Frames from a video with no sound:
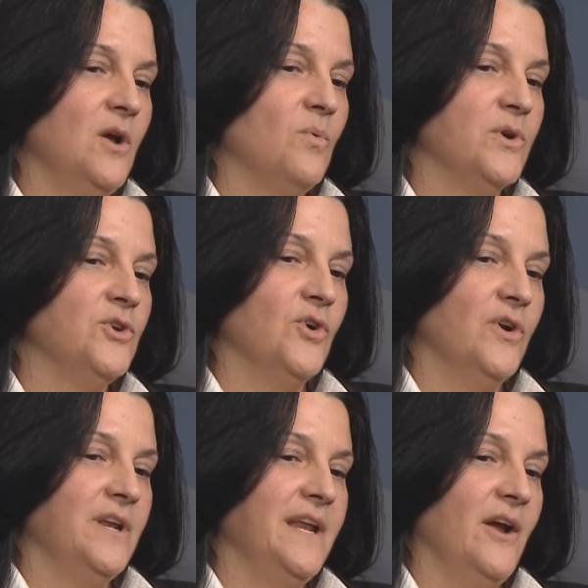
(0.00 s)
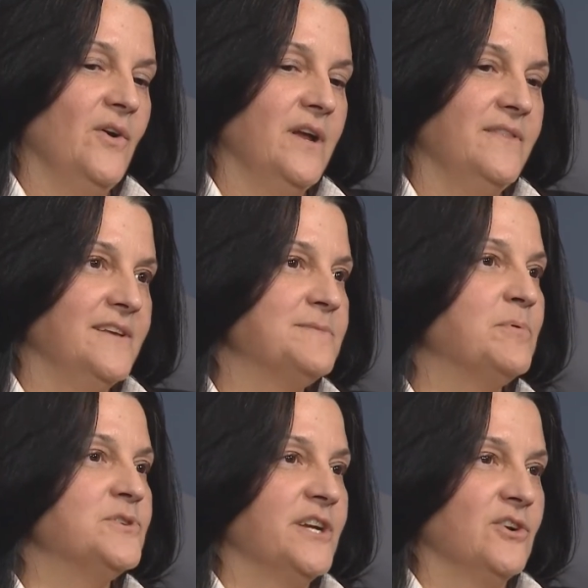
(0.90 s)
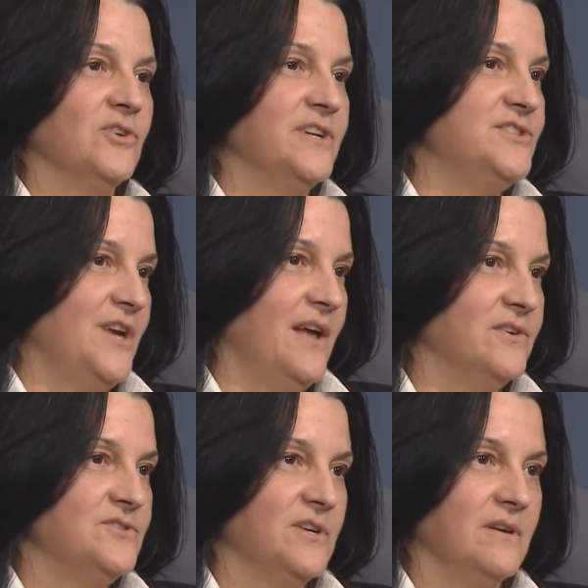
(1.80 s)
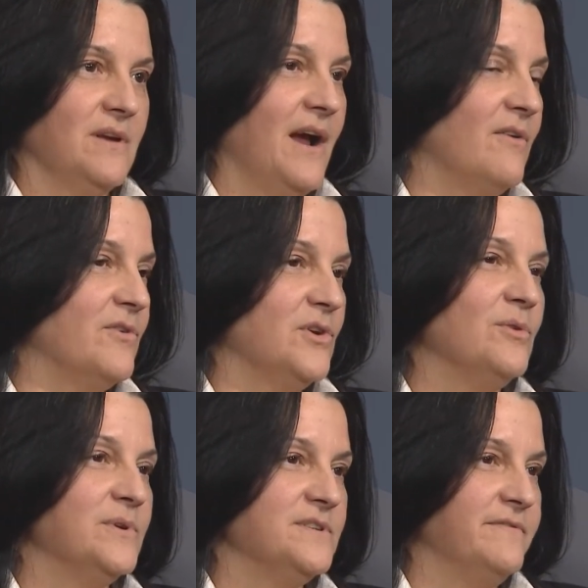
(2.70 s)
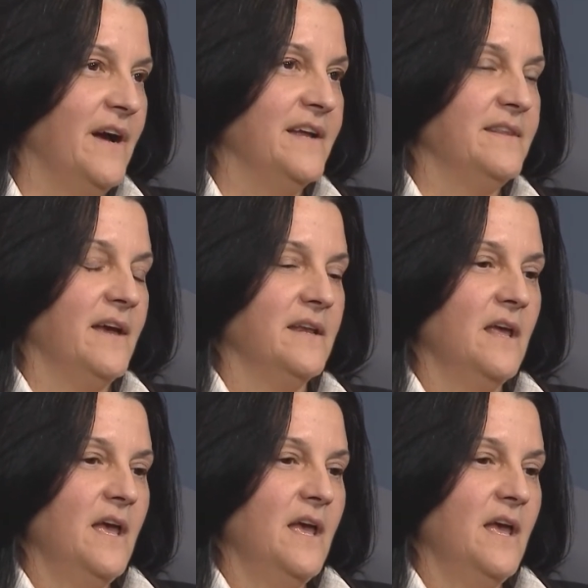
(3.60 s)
when you're in an area that's particularly challenging, however you would define that.